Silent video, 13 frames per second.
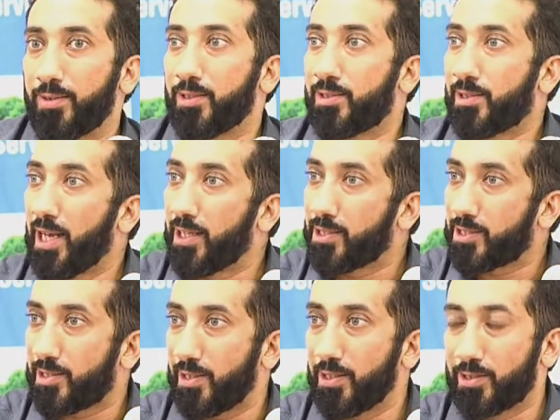The
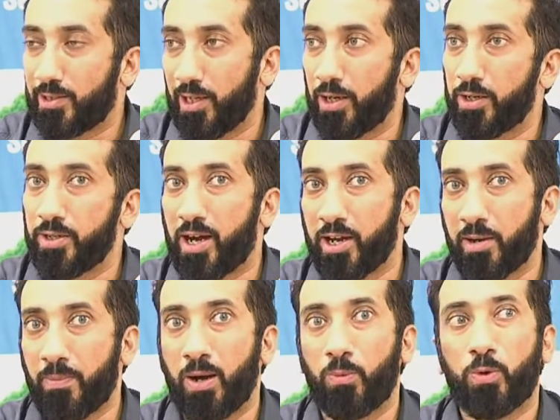test is there not
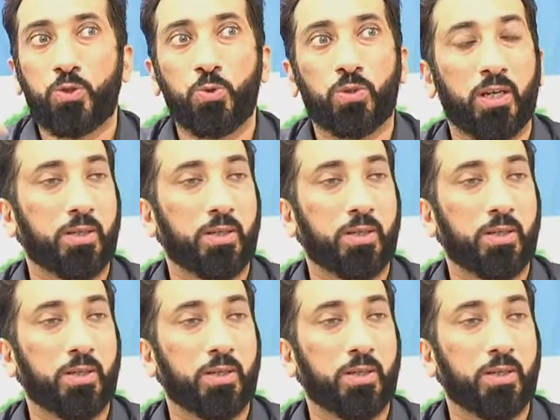about what you can,